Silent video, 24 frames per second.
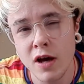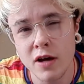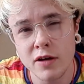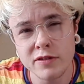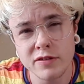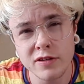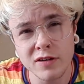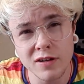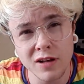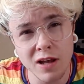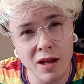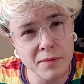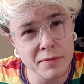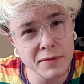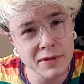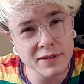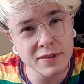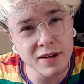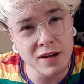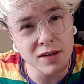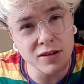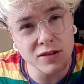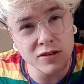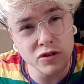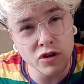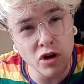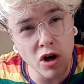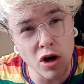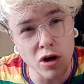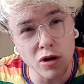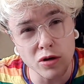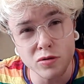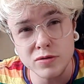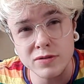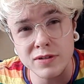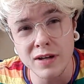So let me
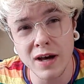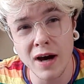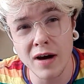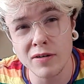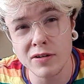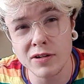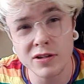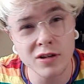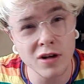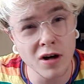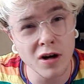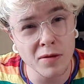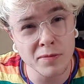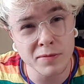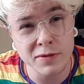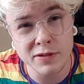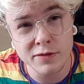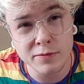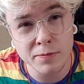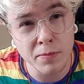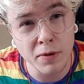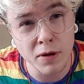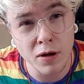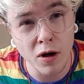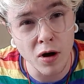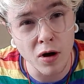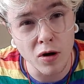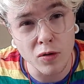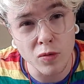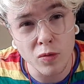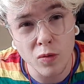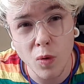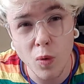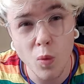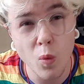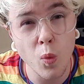know down in the comments
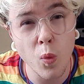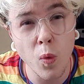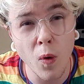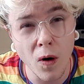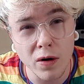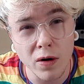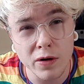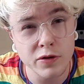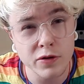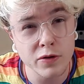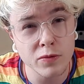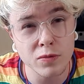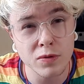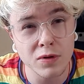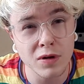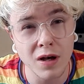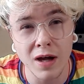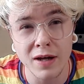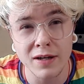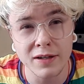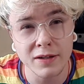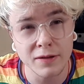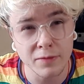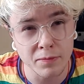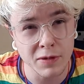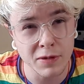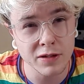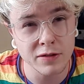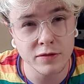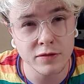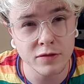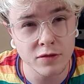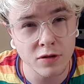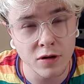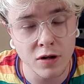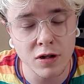below what you would like me to
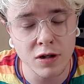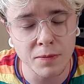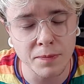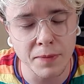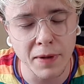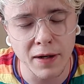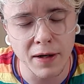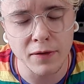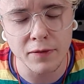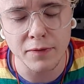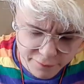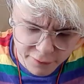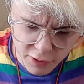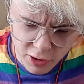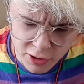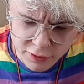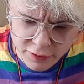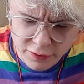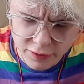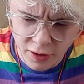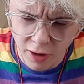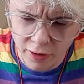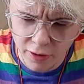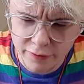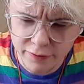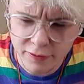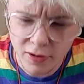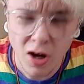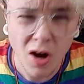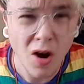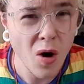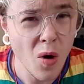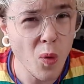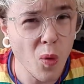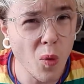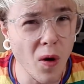talk about. First off,
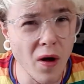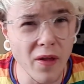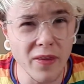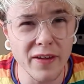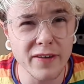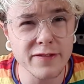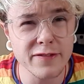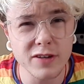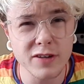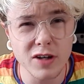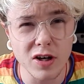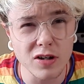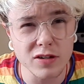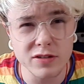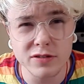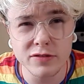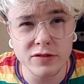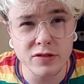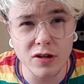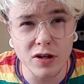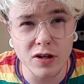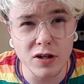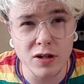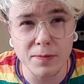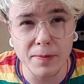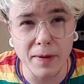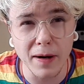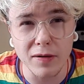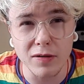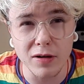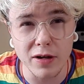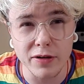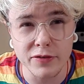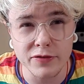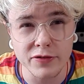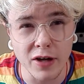one I forgot to talk about
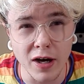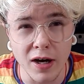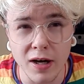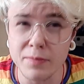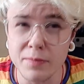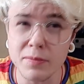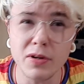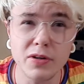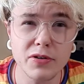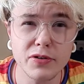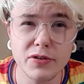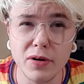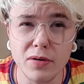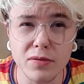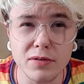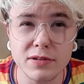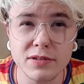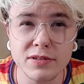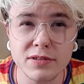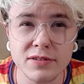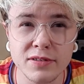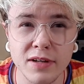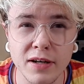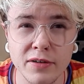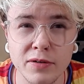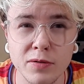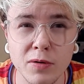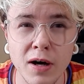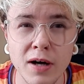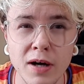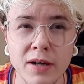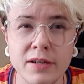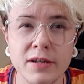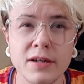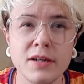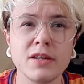last time, don't understand
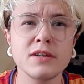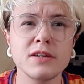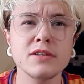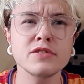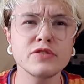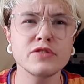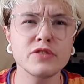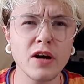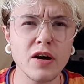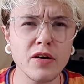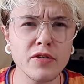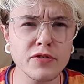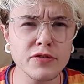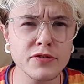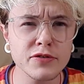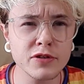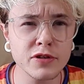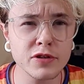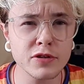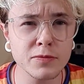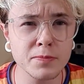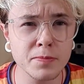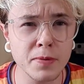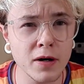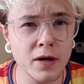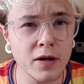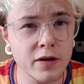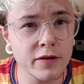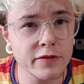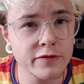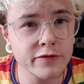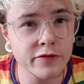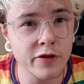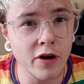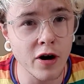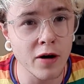why, Sheldon Cooper
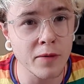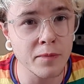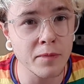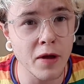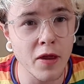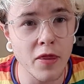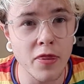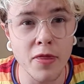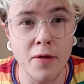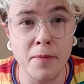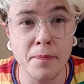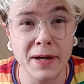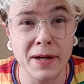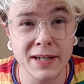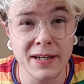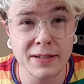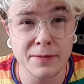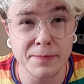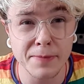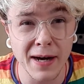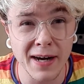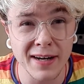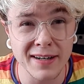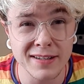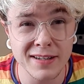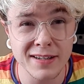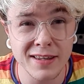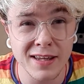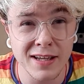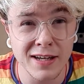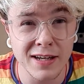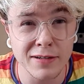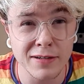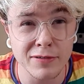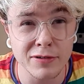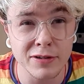from The Big Bang
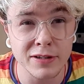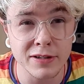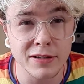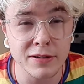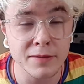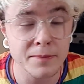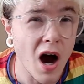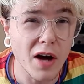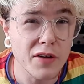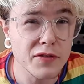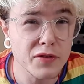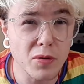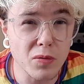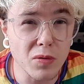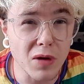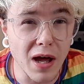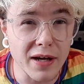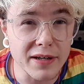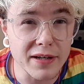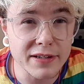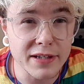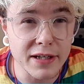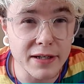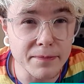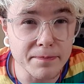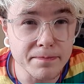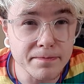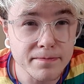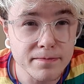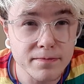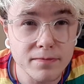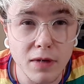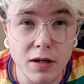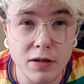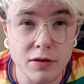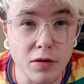Theory. I don't like him.
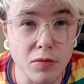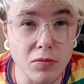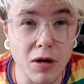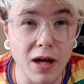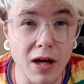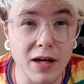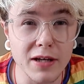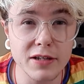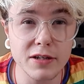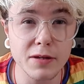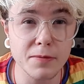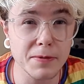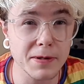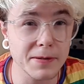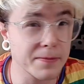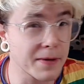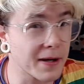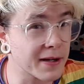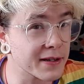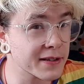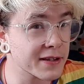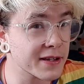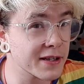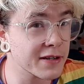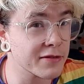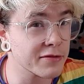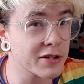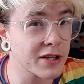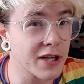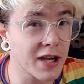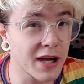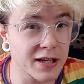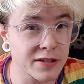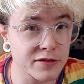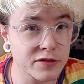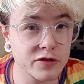I don't like The Big Bang Theory
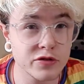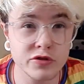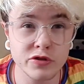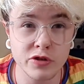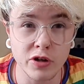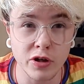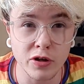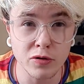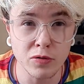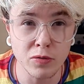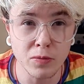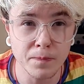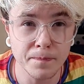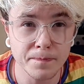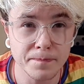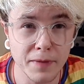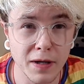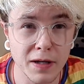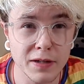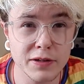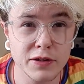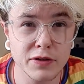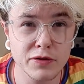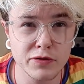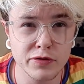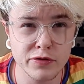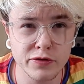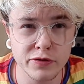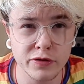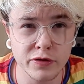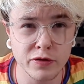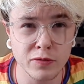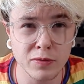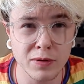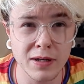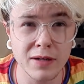as a show. I used
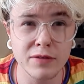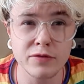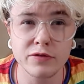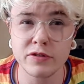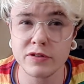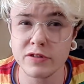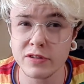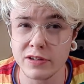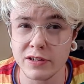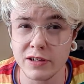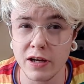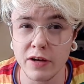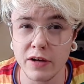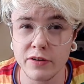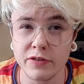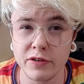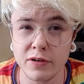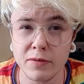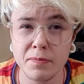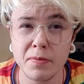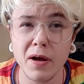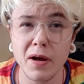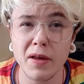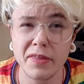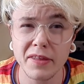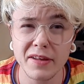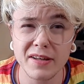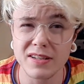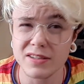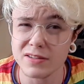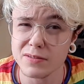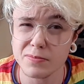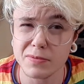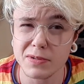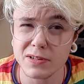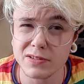to when I was a teenager, but I think
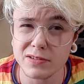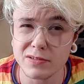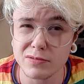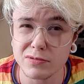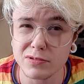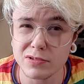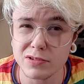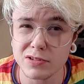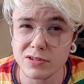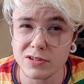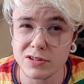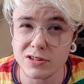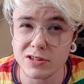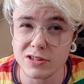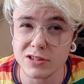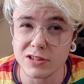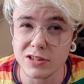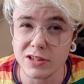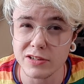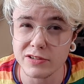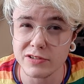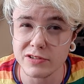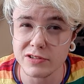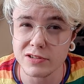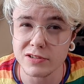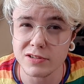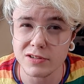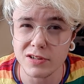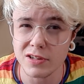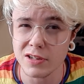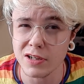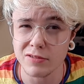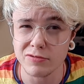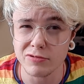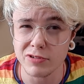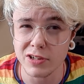that's because I was just a teenager
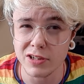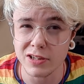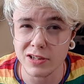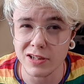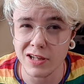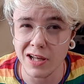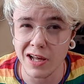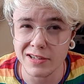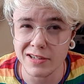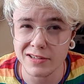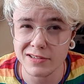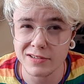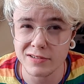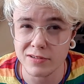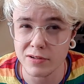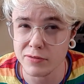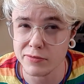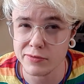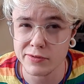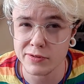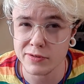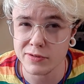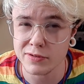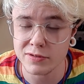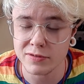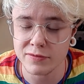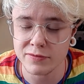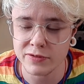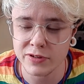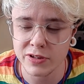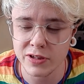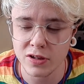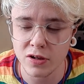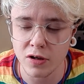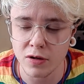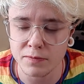and I really liked those sorts of
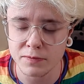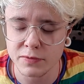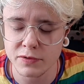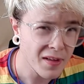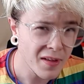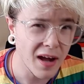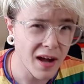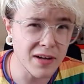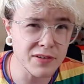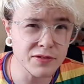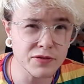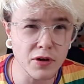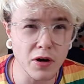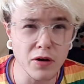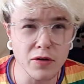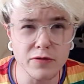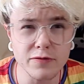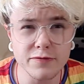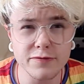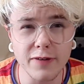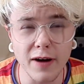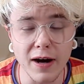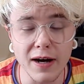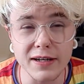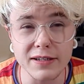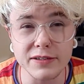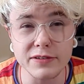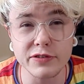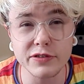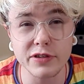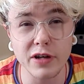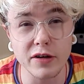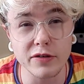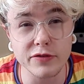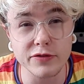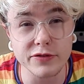sitcoms. I don't find
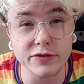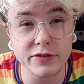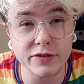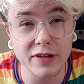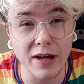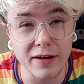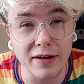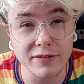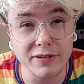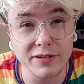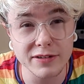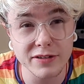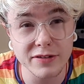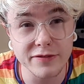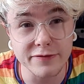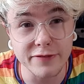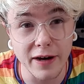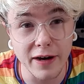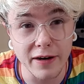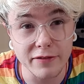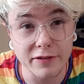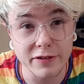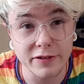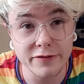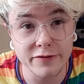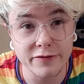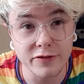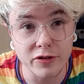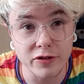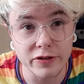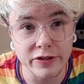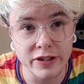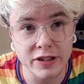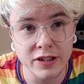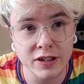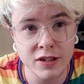Sheldon's character very
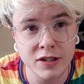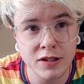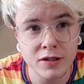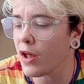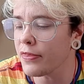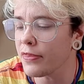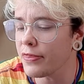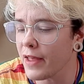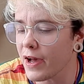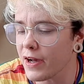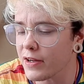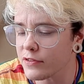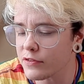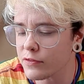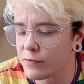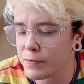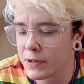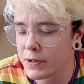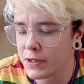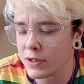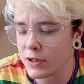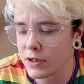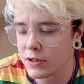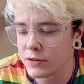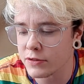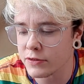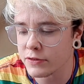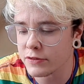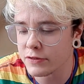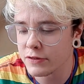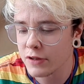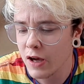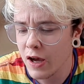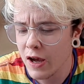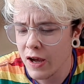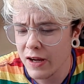funny, and that's
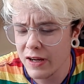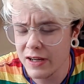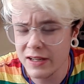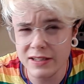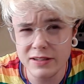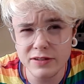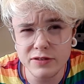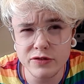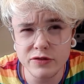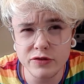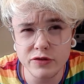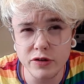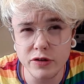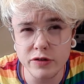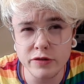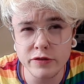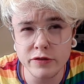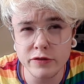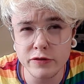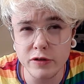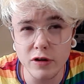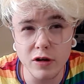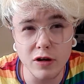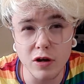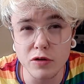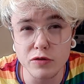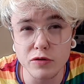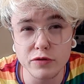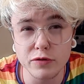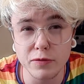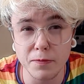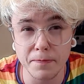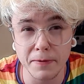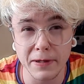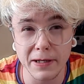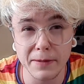because it's just loads
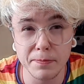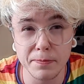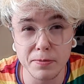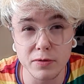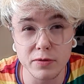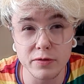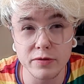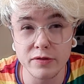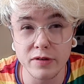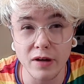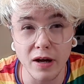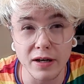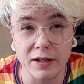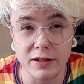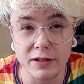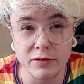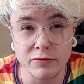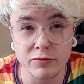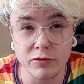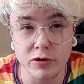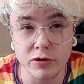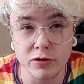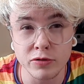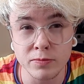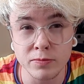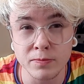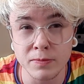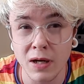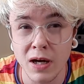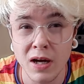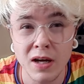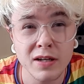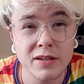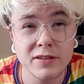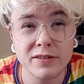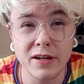of people sat in a room
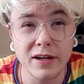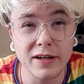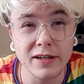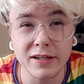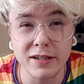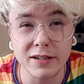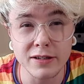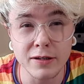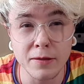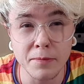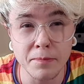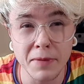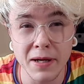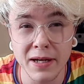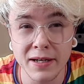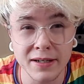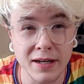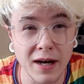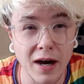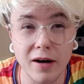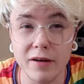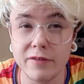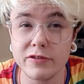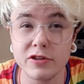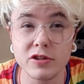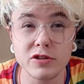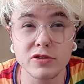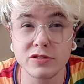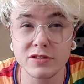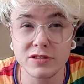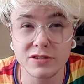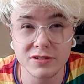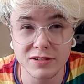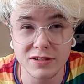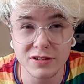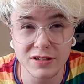taking the mick out of an
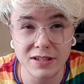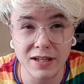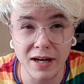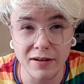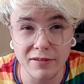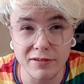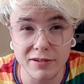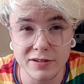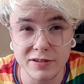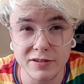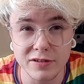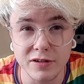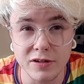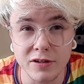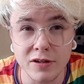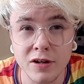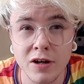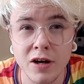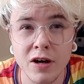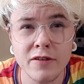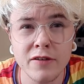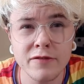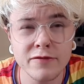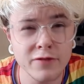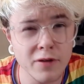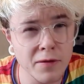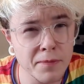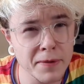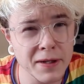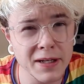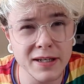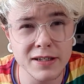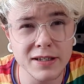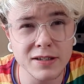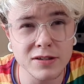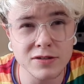autistic character for
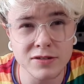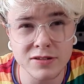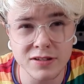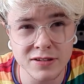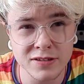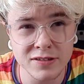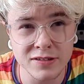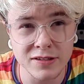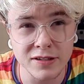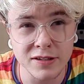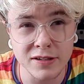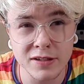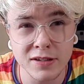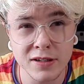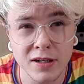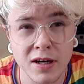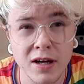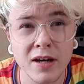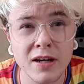being autistic.